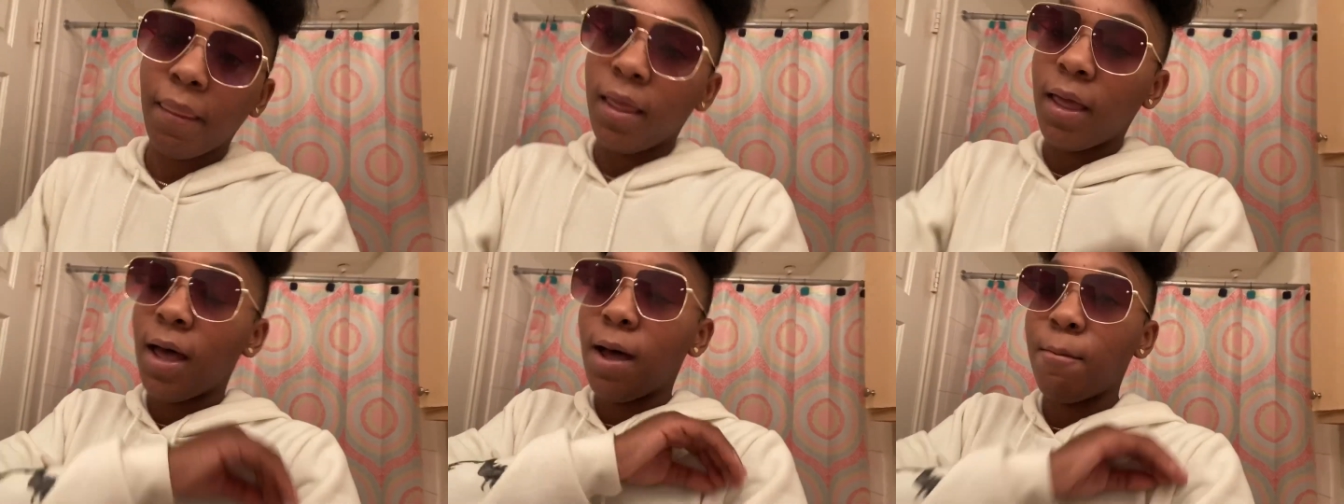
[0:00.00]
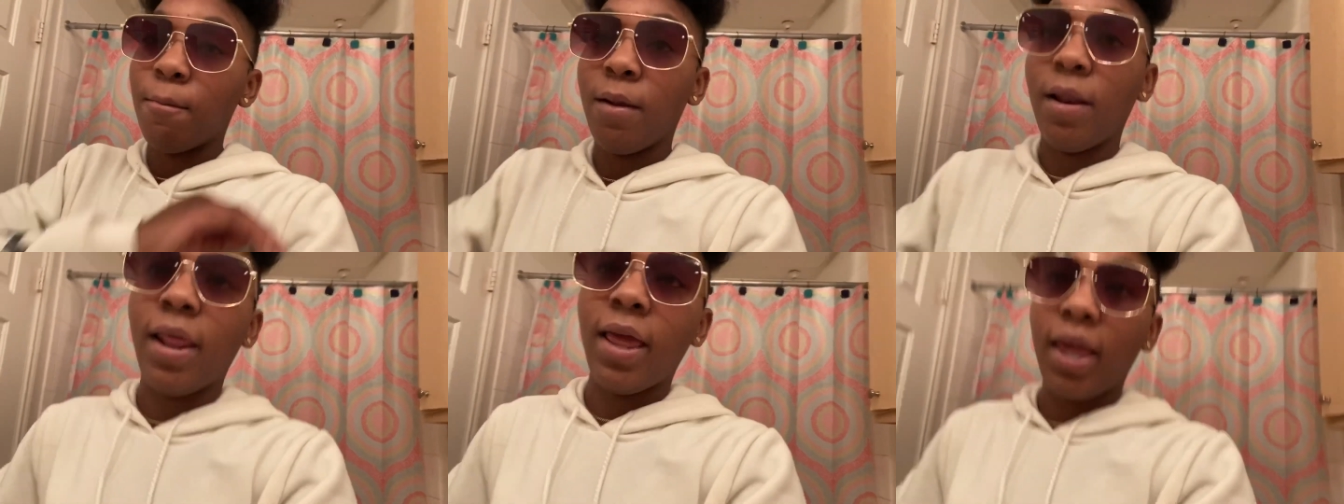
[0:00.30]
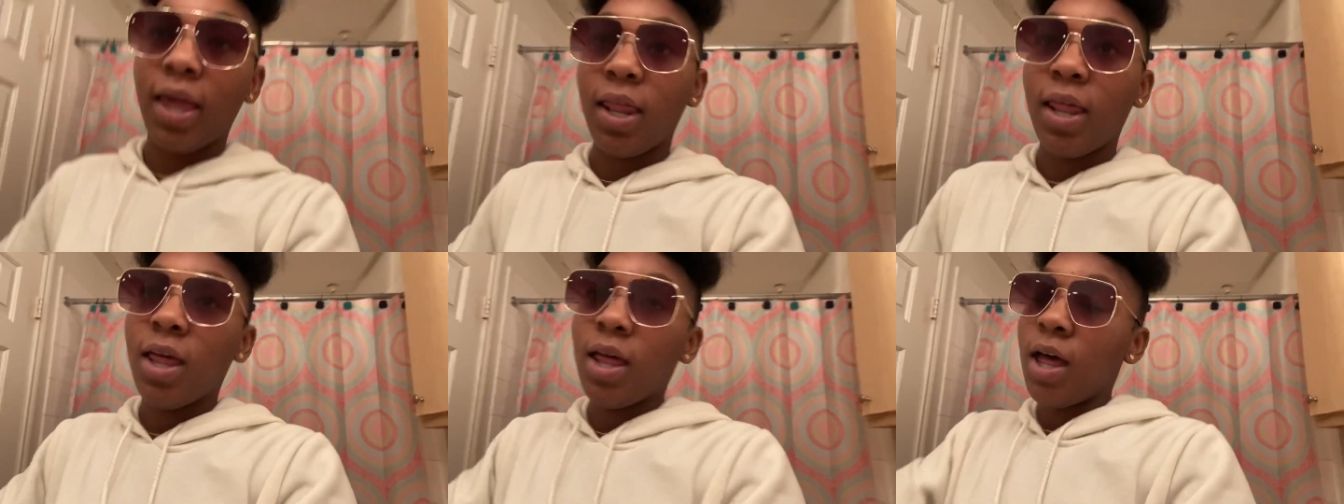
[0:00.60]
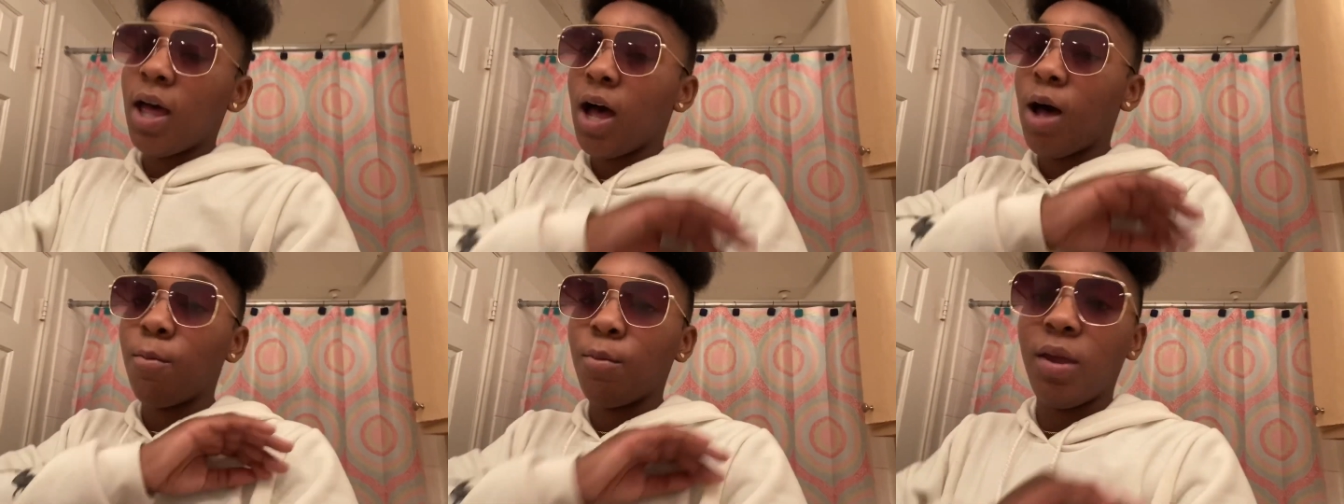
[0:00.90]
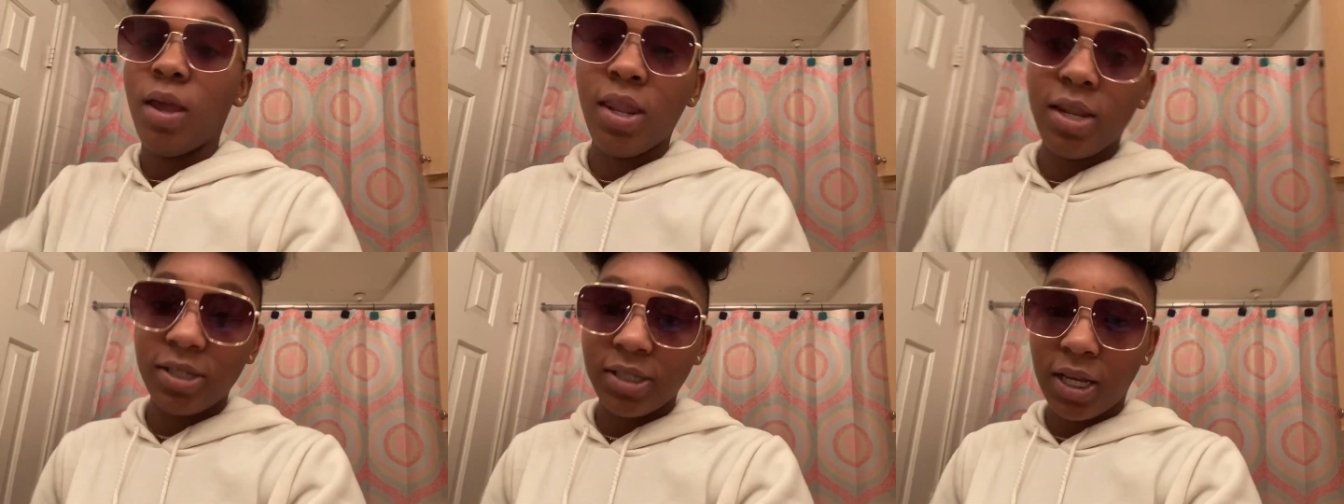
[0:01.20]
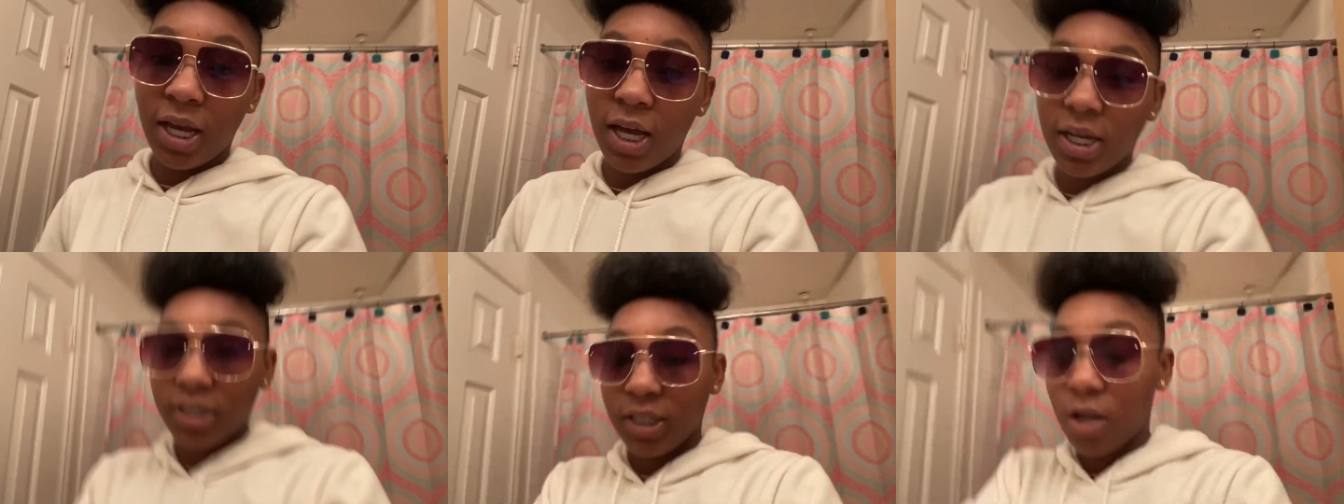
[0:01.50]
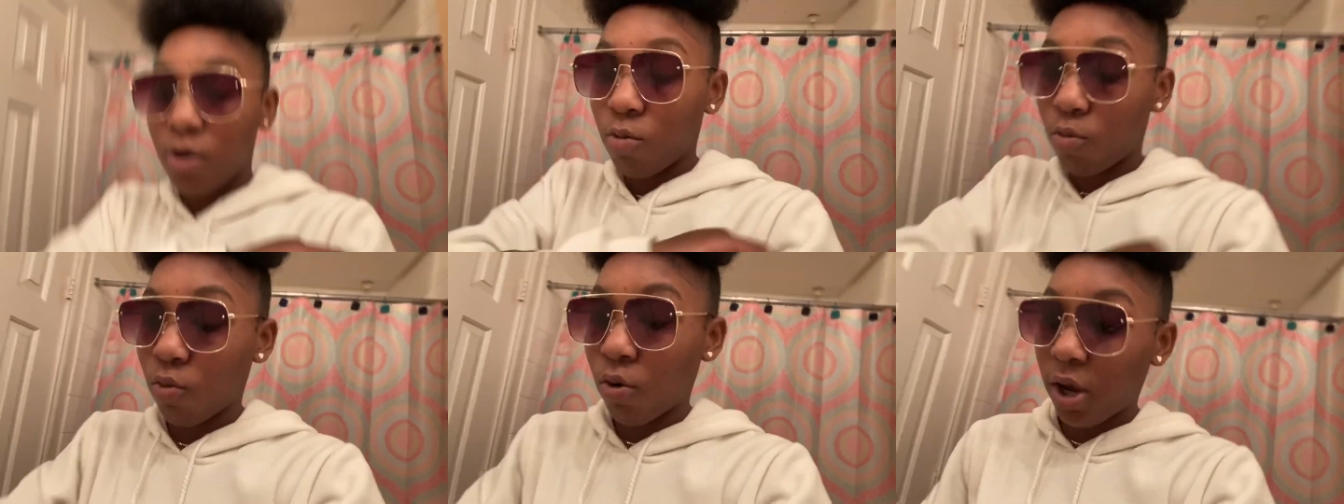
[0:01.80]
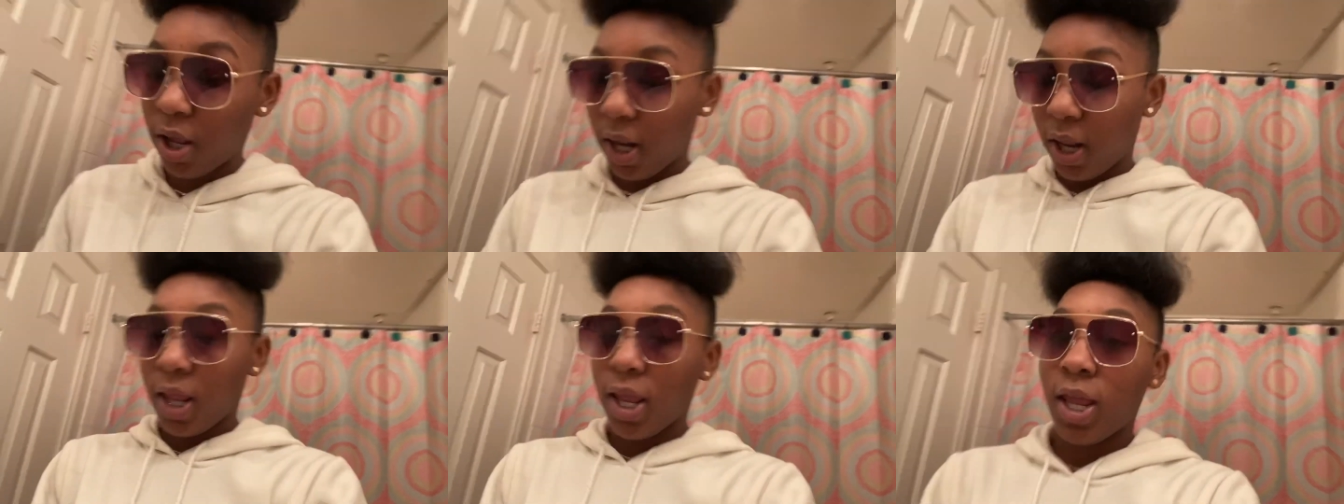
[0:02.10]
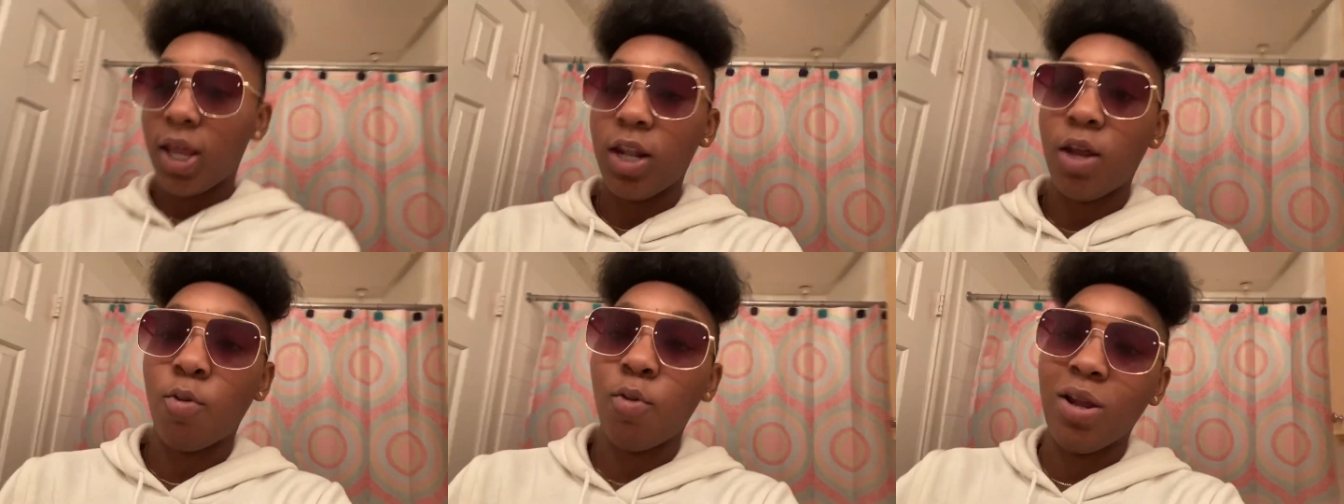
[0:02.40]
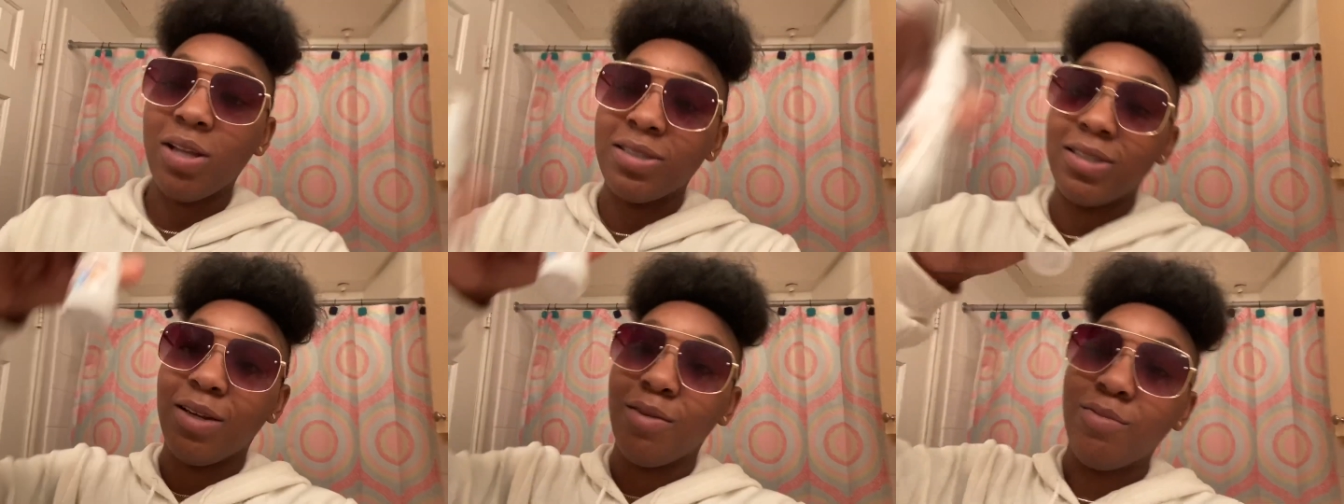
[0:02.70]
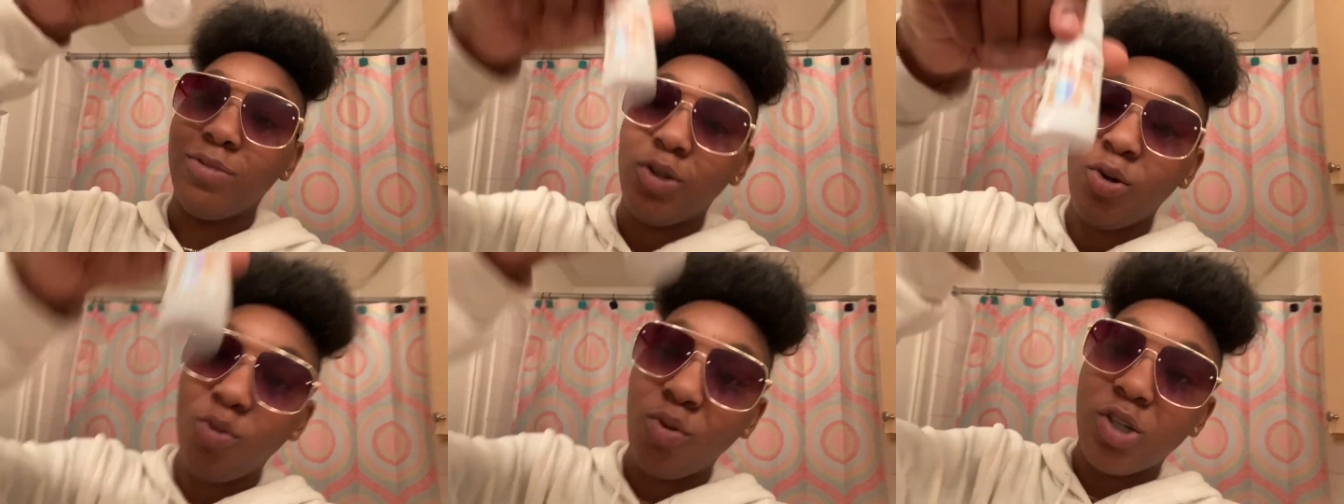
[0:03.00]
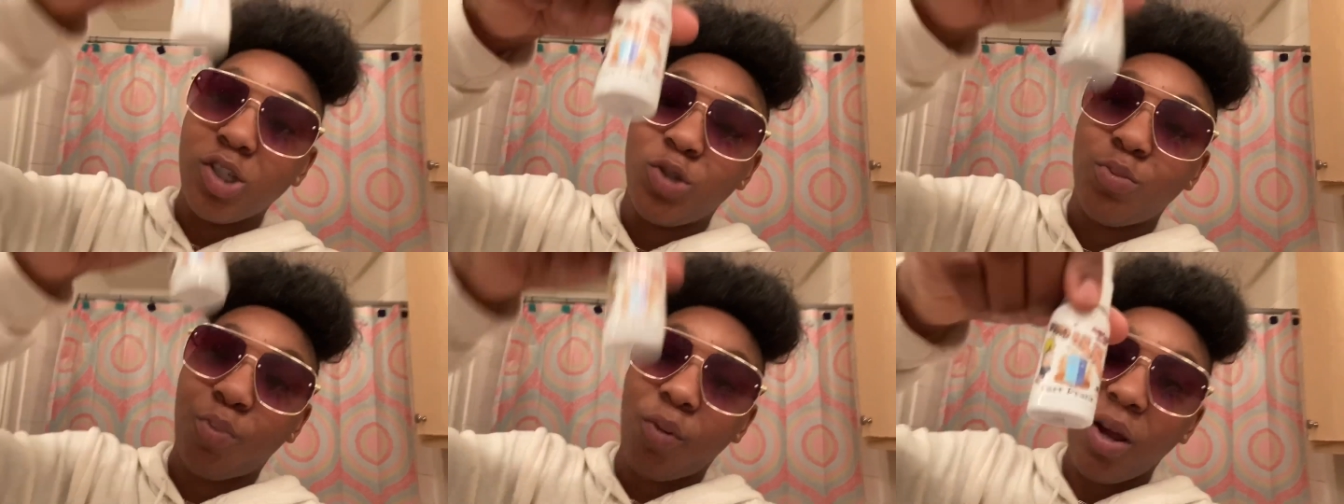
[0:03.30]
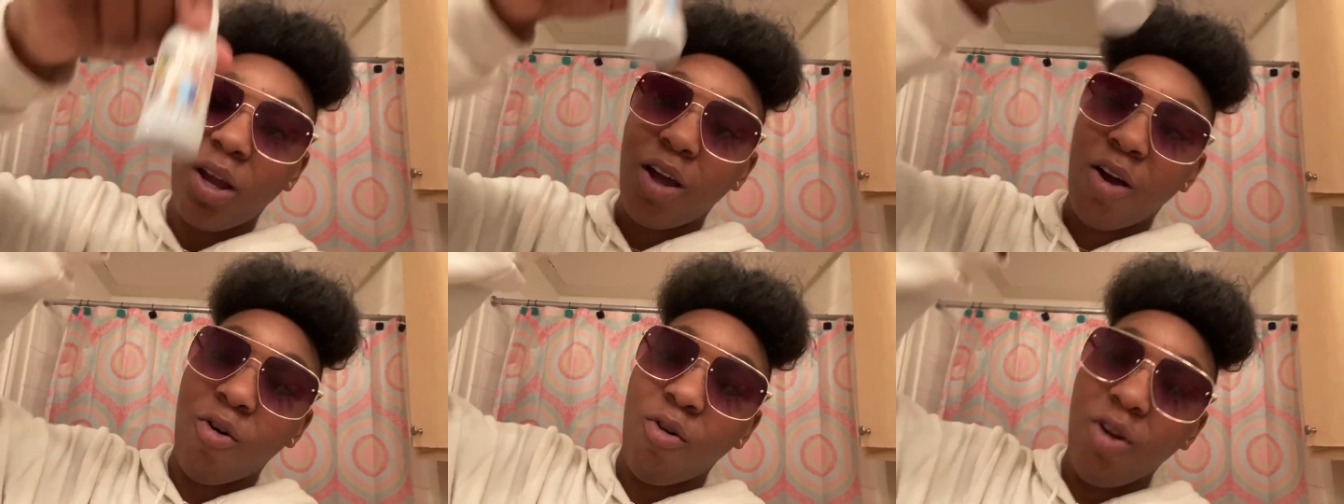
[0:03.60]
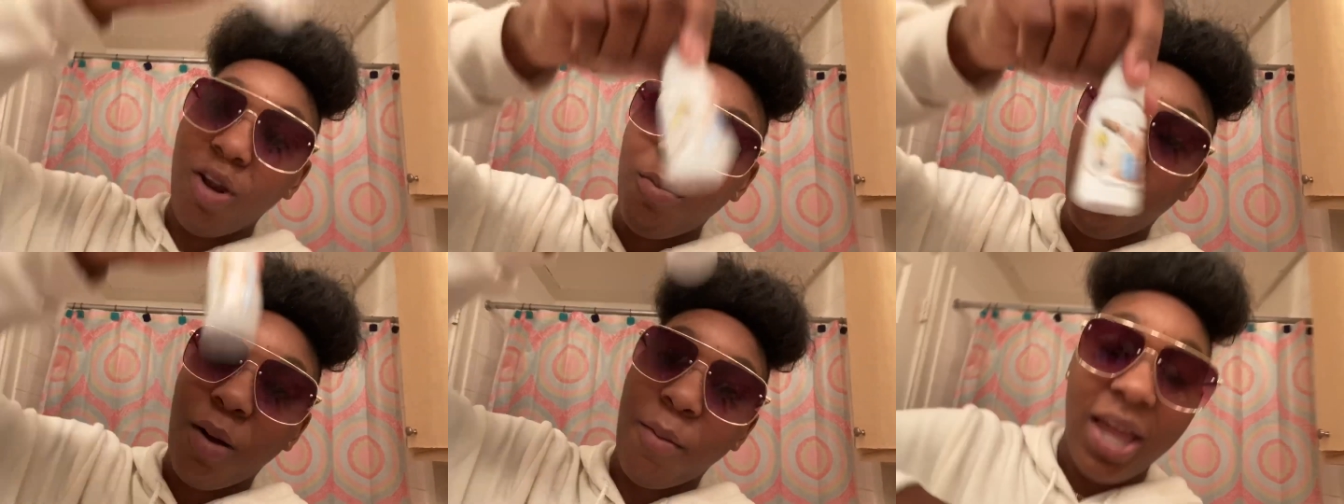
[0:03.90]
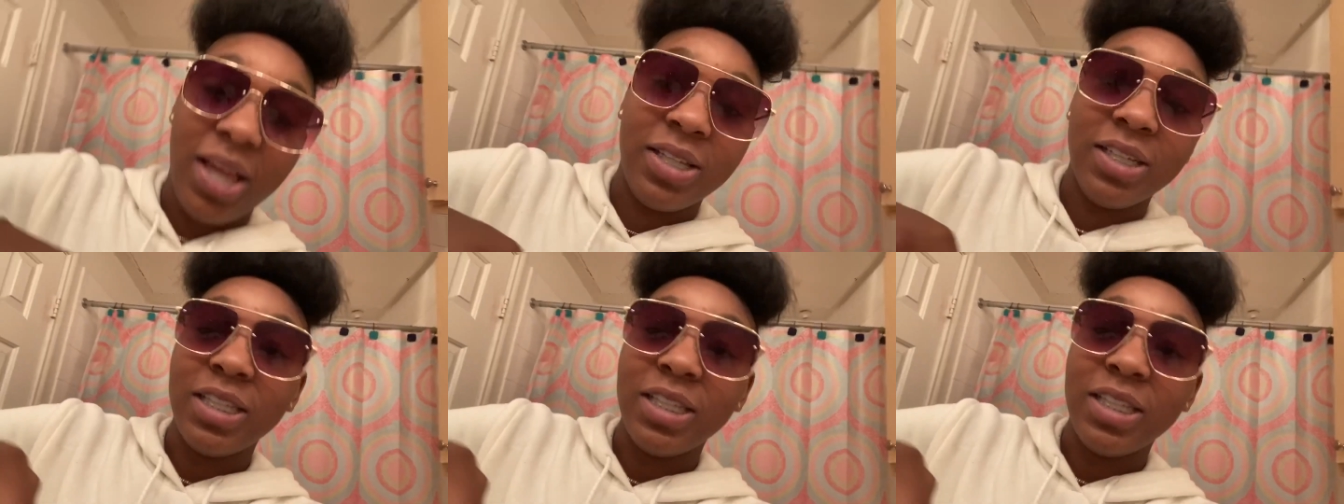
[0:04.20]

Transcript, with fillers: I'm lit, I'm energized, I'm ready, and I'm ready to do this prank on Lil Mama.